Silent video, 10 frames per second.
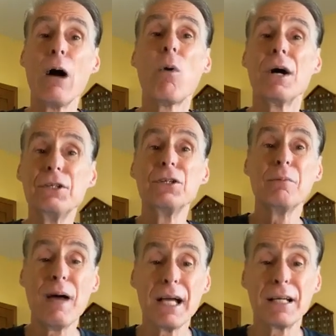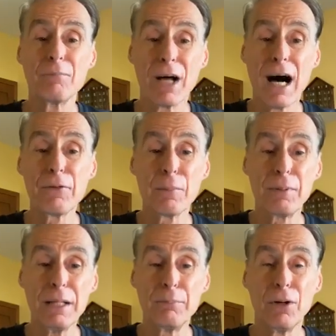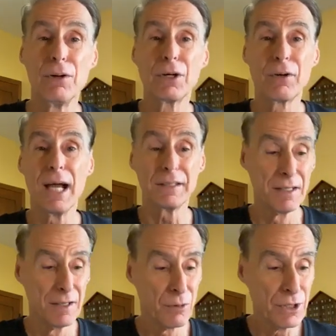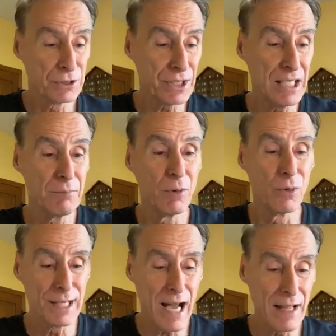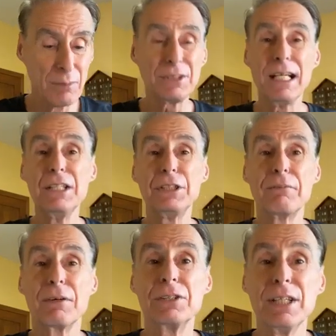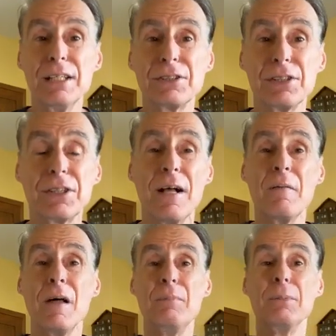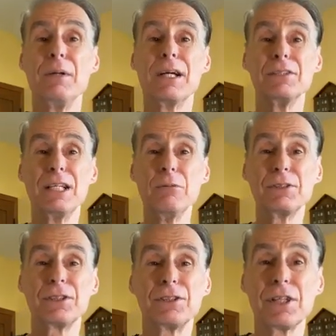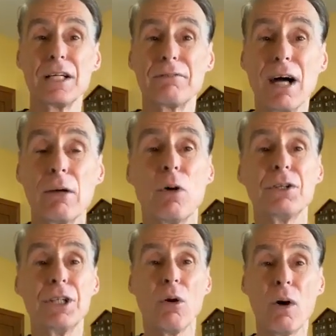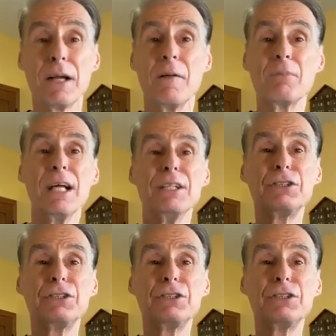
I want you to make other people great. Well, you're saying to me, well, yeah, that was easy for Jesus because he was the son of God. Well, you know what?